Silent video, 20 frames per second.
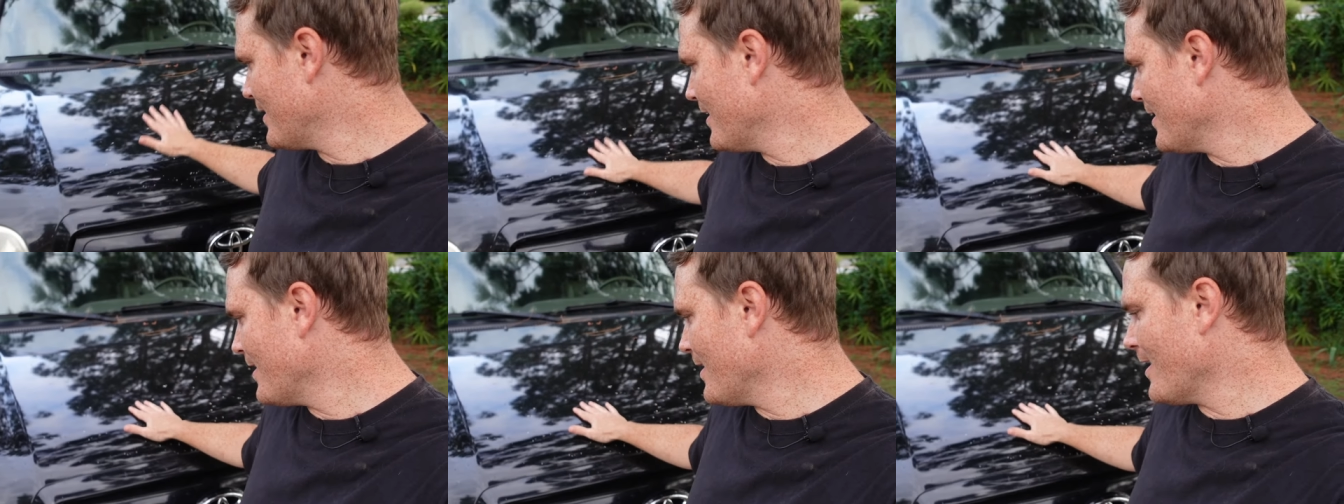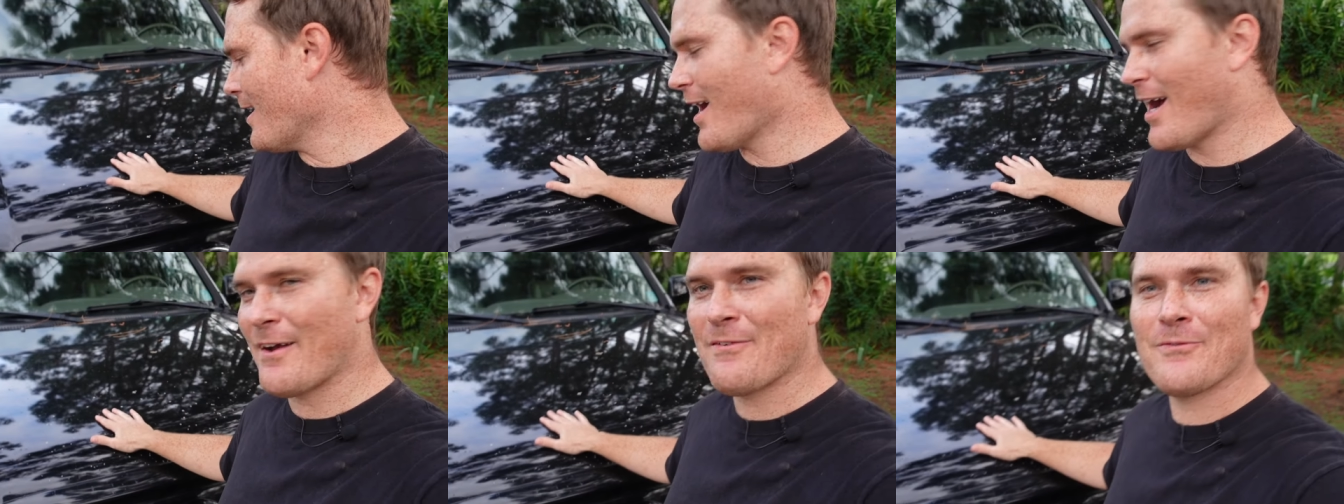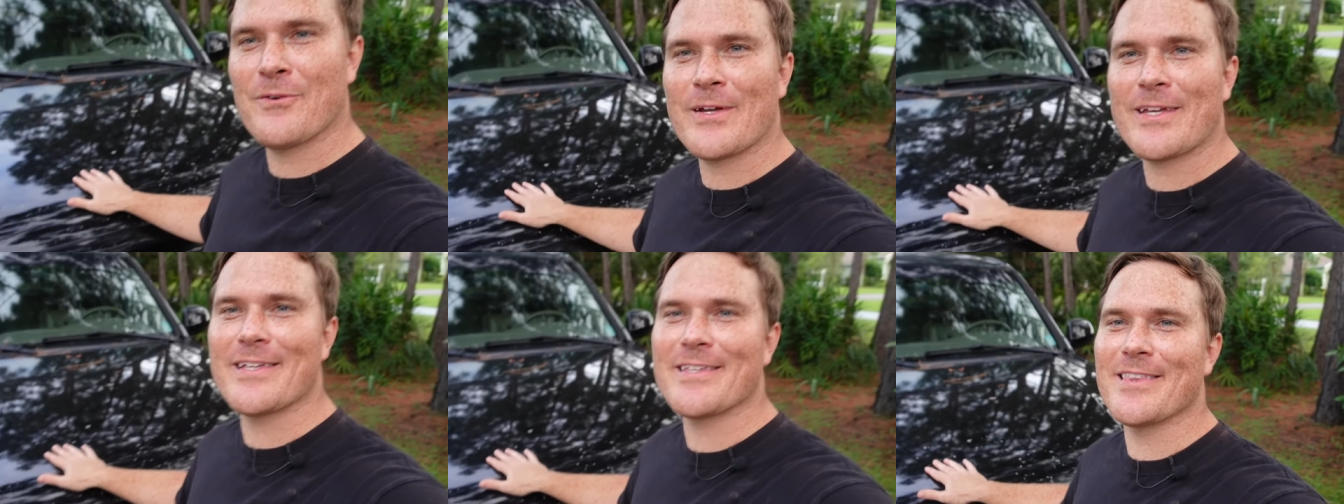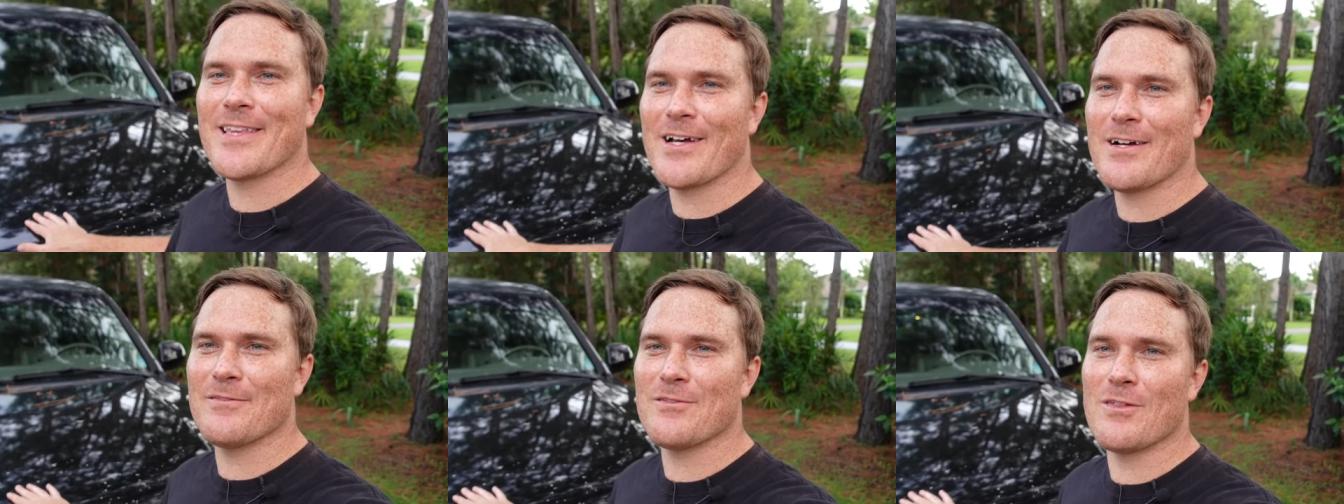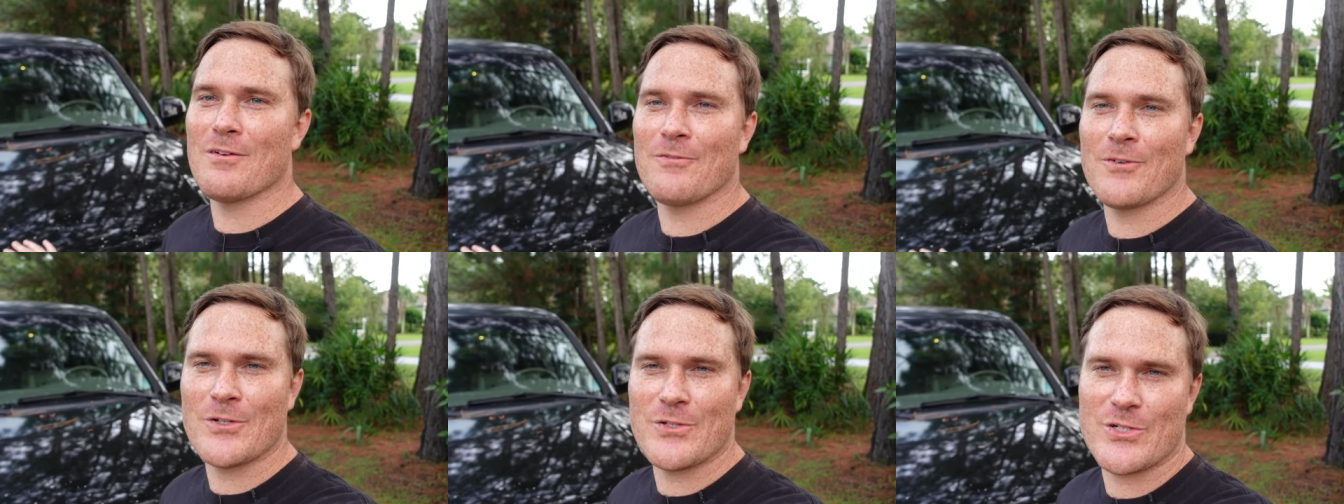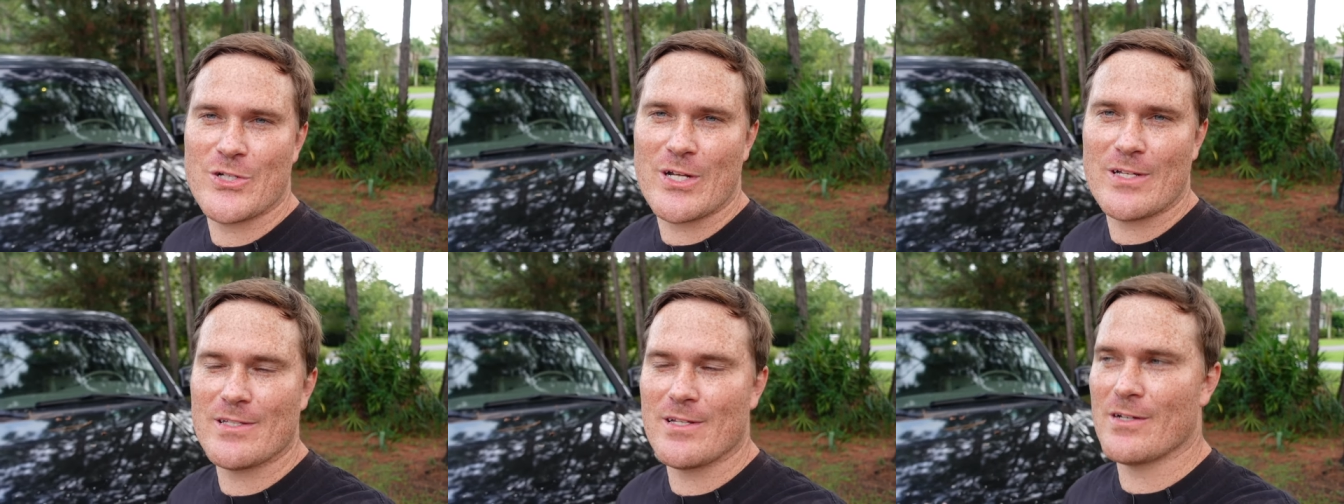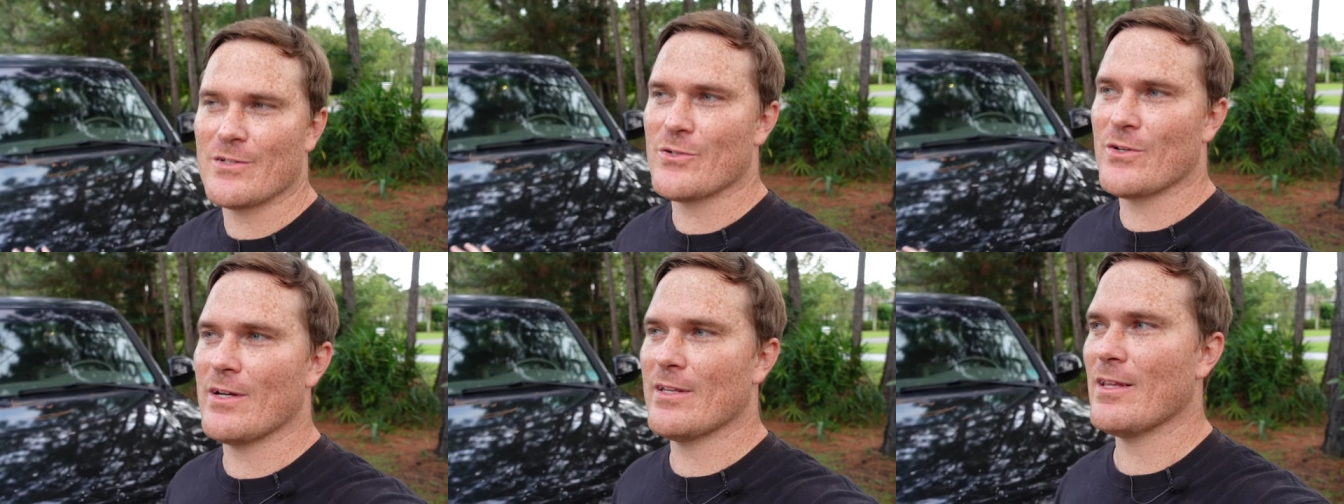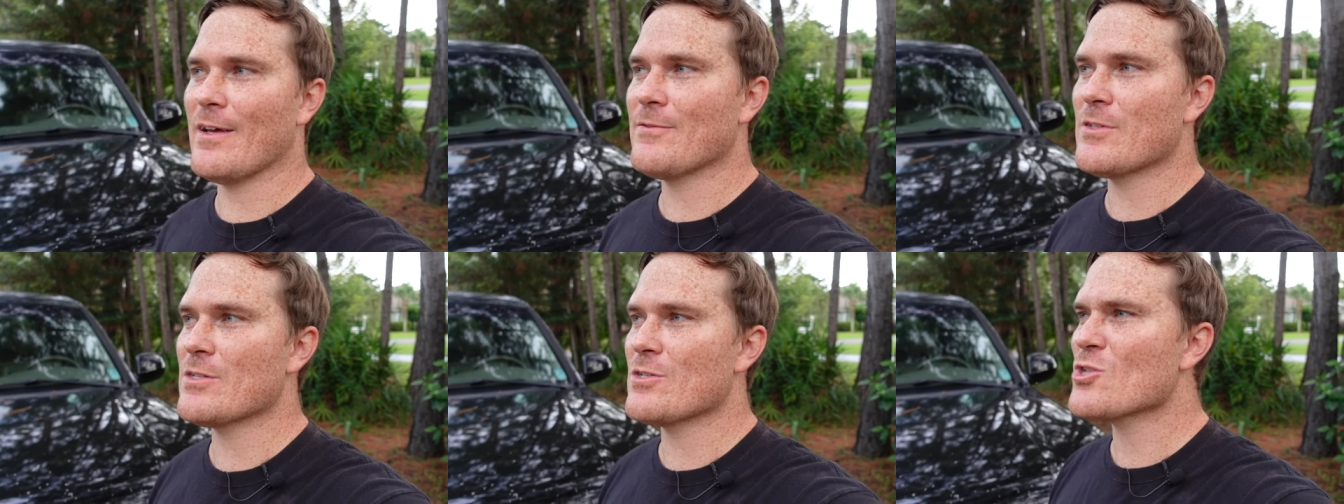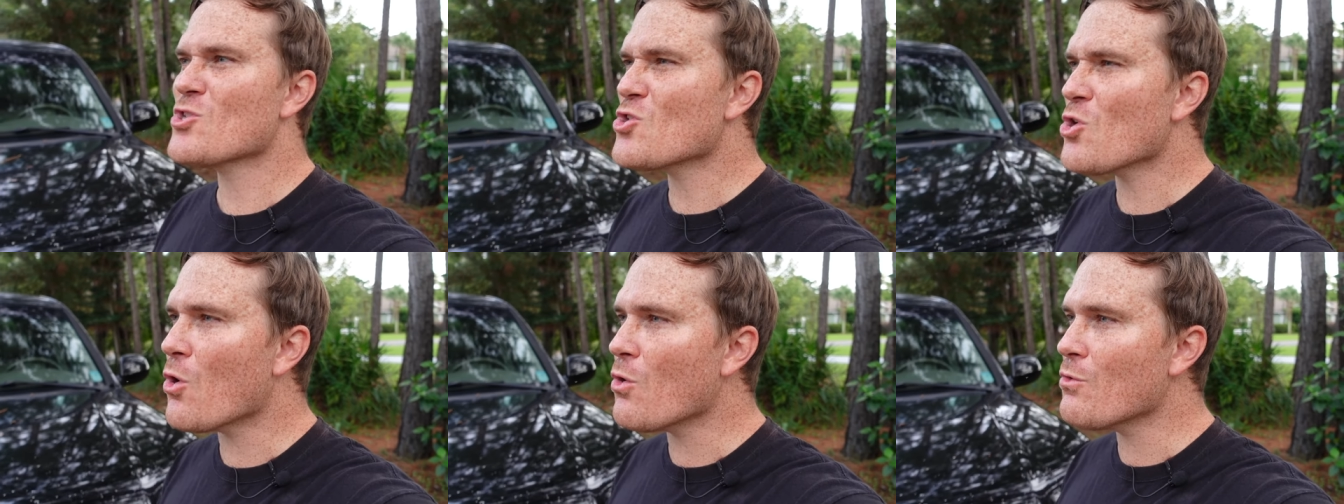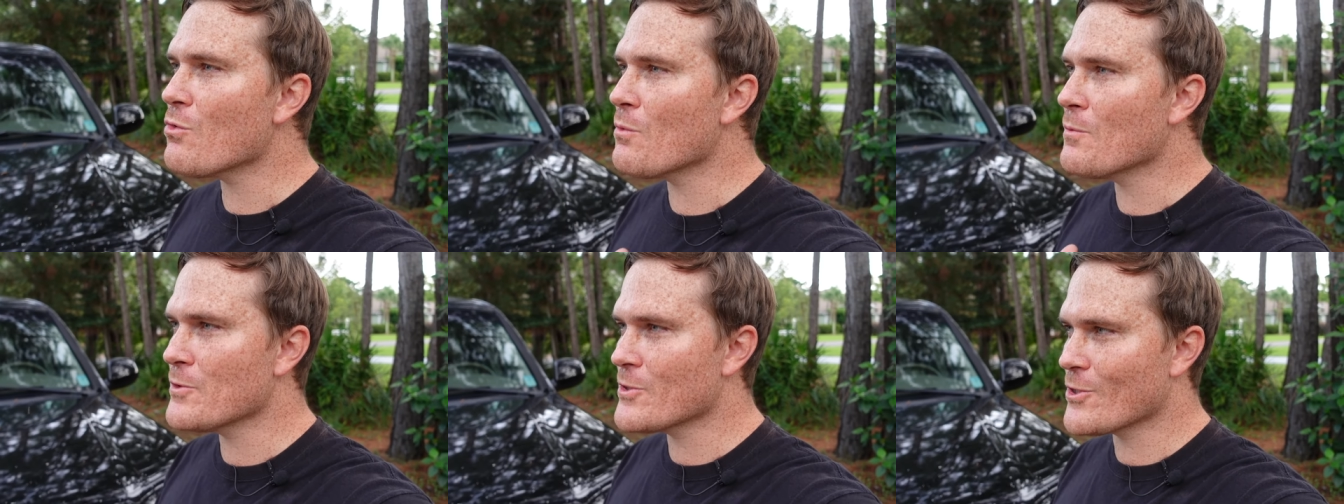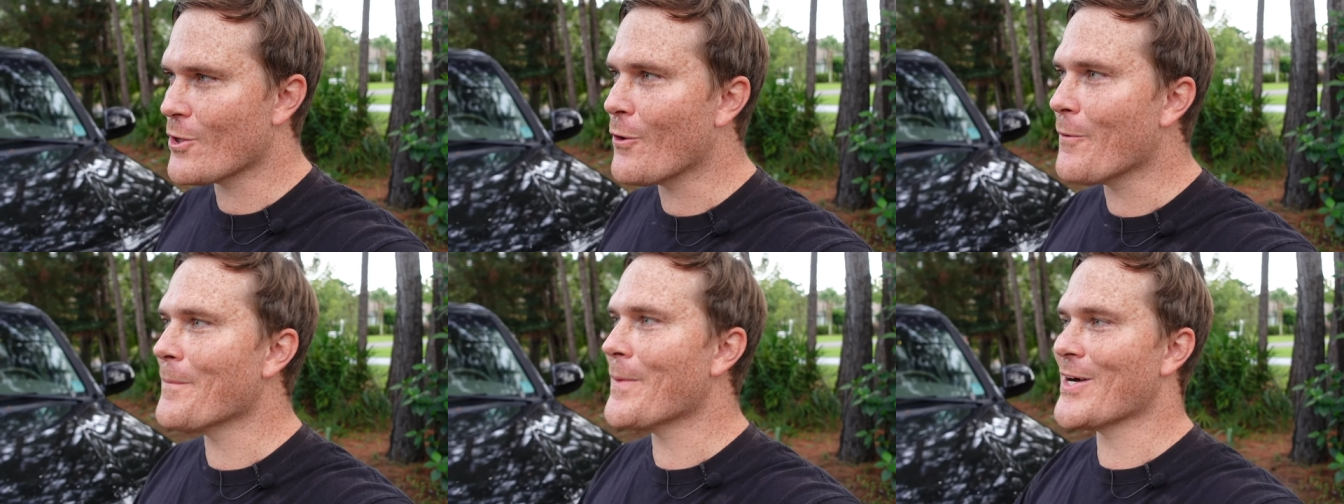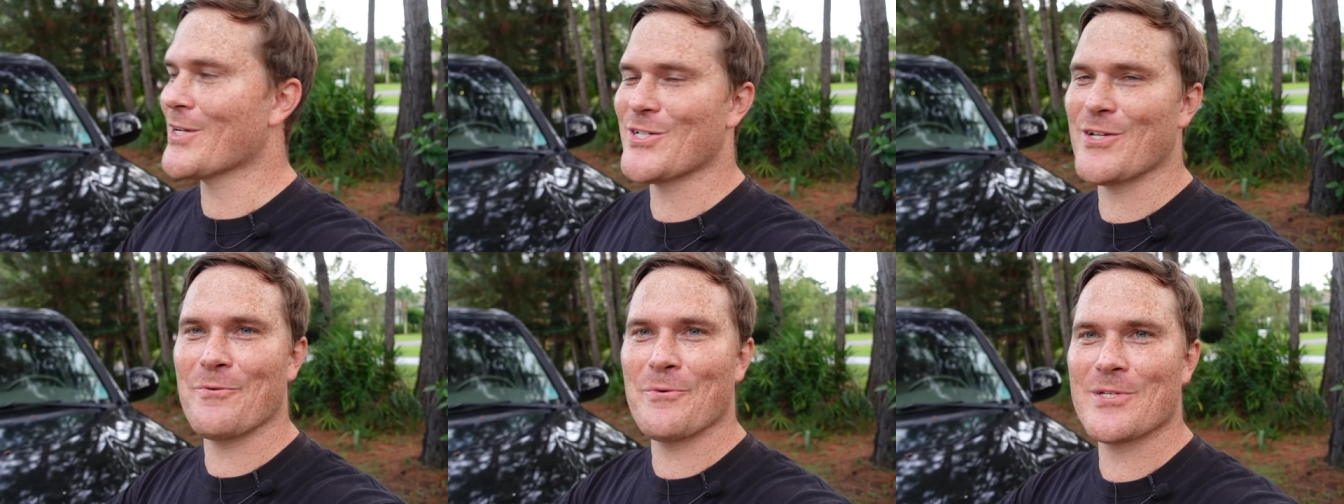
I freaking loved the first gen Tundra. I loved it so so much. It